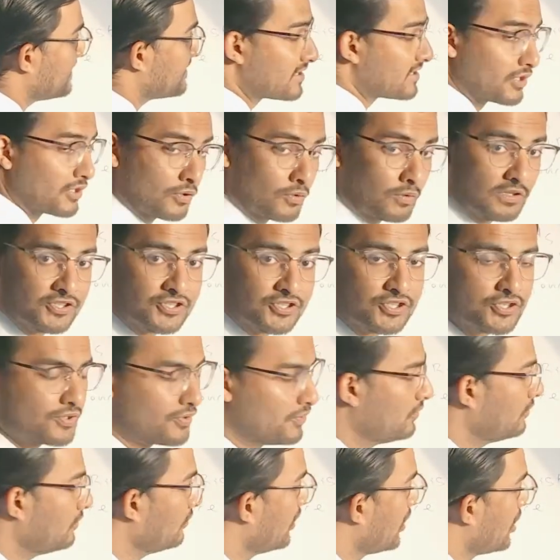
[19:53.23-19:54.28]
equals
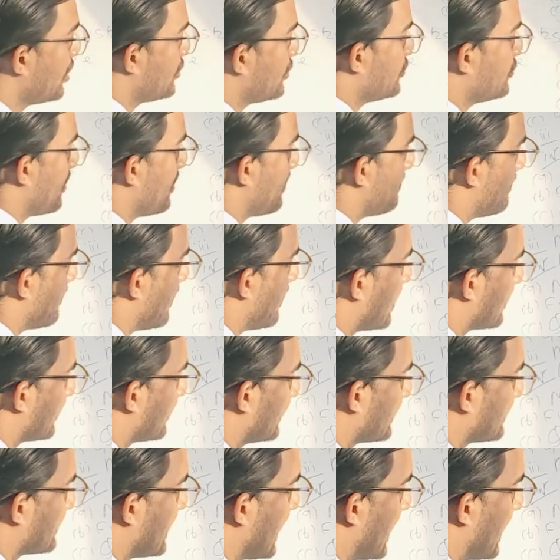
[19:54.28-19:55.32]
to your
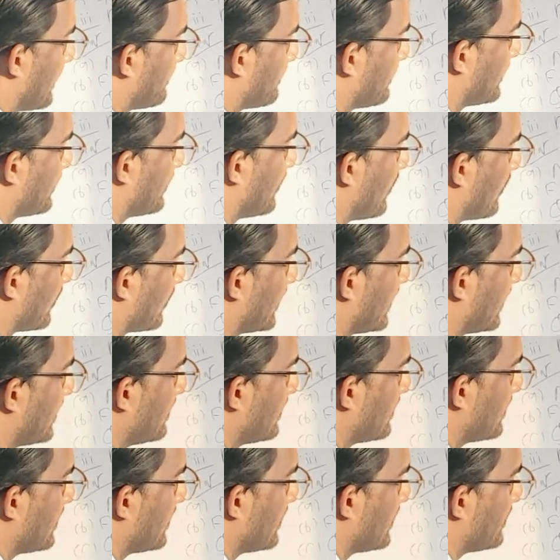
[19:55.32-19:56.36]
market cap, okay,
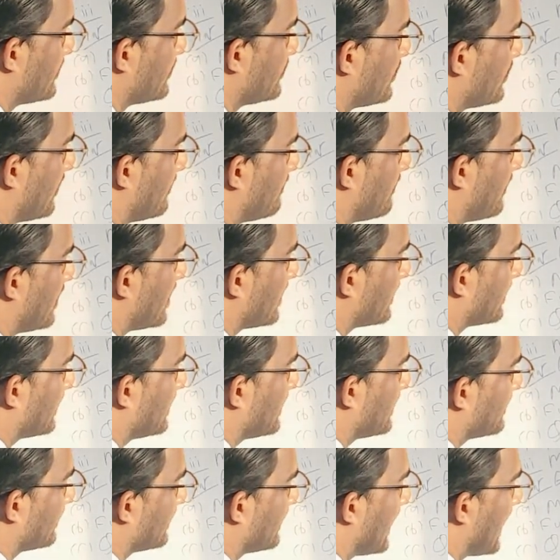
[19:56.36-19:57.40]
your
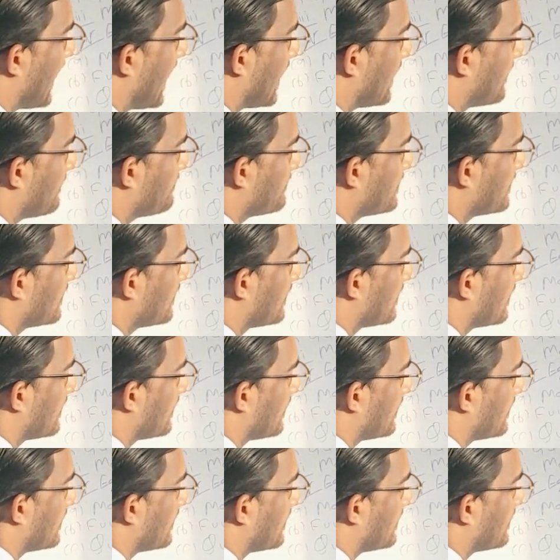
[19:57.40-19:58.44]
market cap
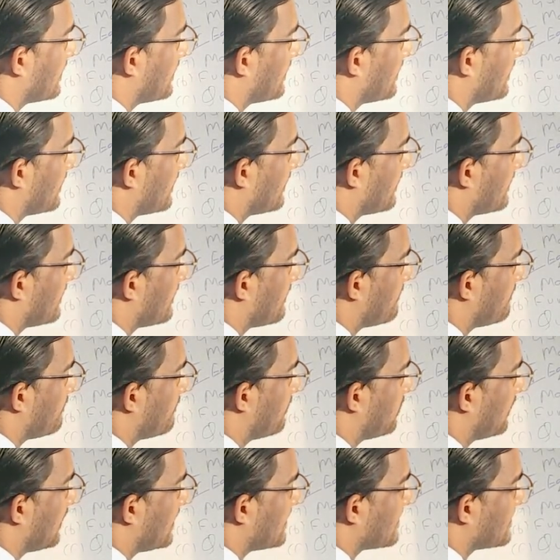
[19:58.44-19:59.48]

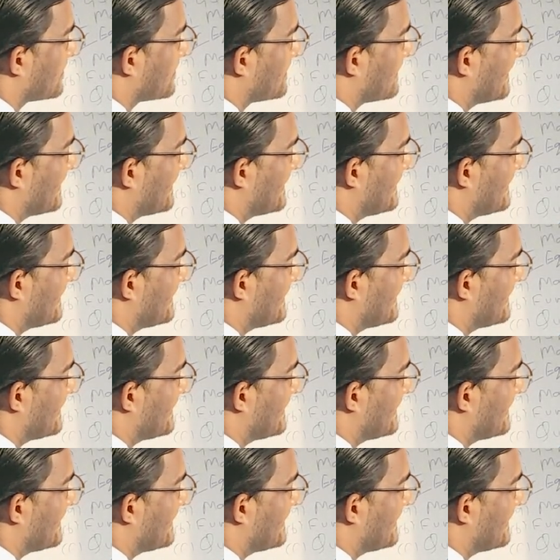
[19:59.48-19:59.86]
plus